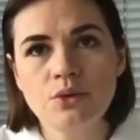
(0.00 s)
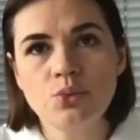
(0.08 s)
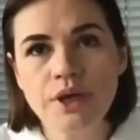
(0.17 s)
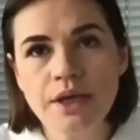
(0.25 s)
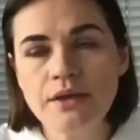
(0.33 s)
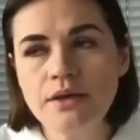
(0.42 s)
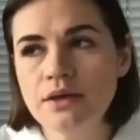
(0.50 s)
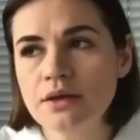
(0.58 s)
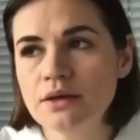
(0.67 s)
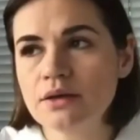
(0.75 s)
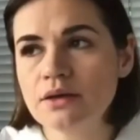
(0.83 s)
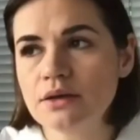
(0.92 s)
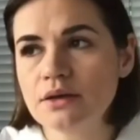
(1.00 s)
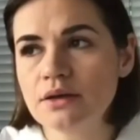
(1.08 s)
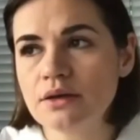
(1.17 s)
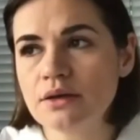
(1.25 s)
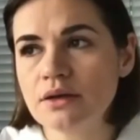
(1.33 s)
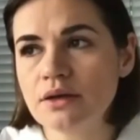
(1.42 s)
way
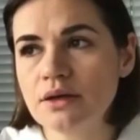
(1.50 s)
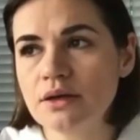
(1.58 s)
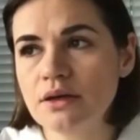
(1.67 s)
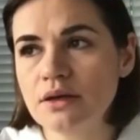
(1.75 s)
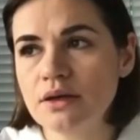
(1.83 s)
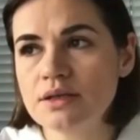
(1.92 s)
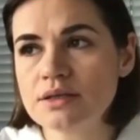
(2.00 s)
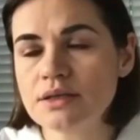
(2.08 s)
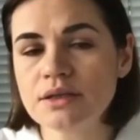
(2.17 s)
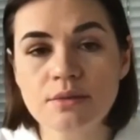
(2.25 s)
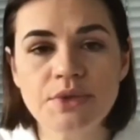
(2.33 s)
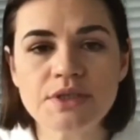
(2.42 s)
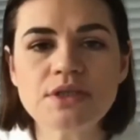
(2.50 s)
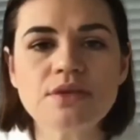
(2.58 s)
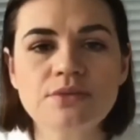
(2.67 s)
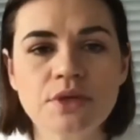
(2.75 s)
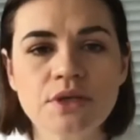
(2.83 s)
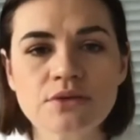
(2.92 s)
is a little bit
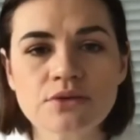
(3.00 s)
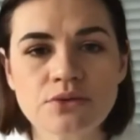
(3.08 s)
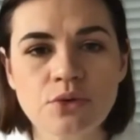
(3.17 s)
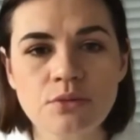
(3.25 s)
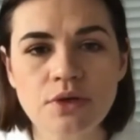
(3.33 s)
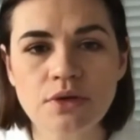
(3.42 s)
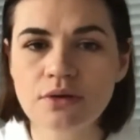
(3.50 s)
different from